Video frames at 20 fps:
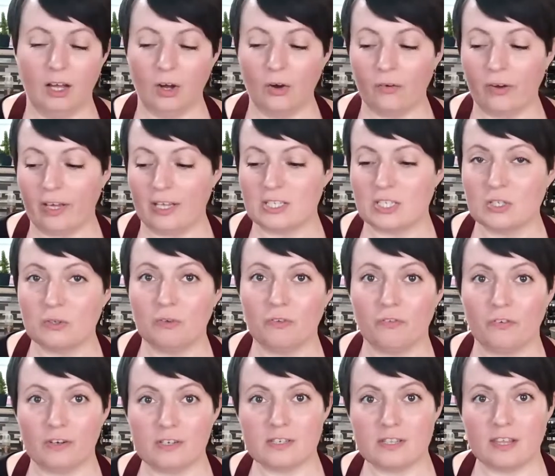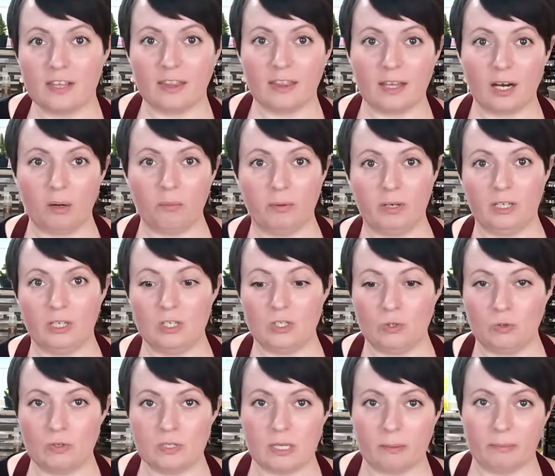Okay, so the first thing that I'm gonna do
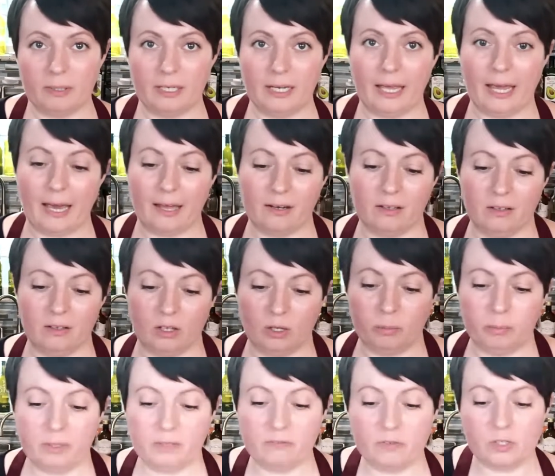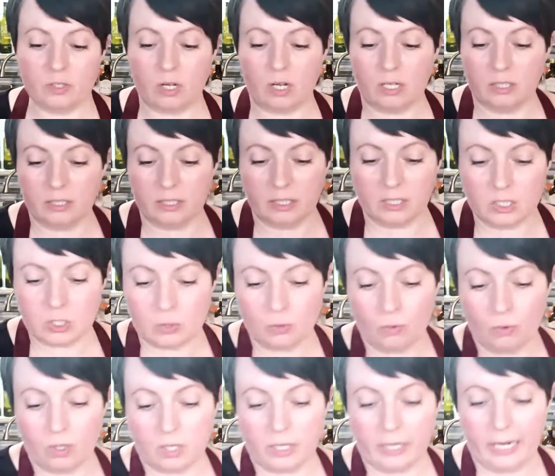is I'm gonna add a little bit of salt into
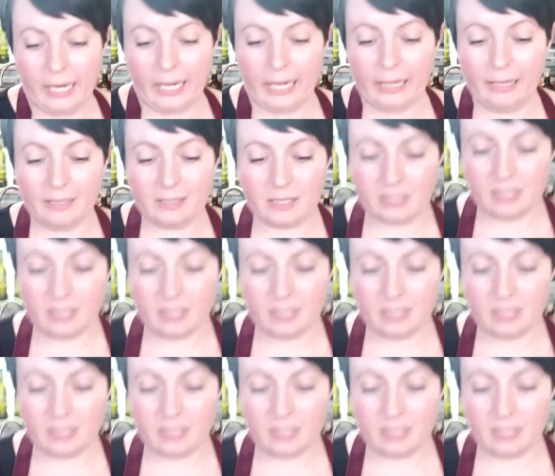our eggs,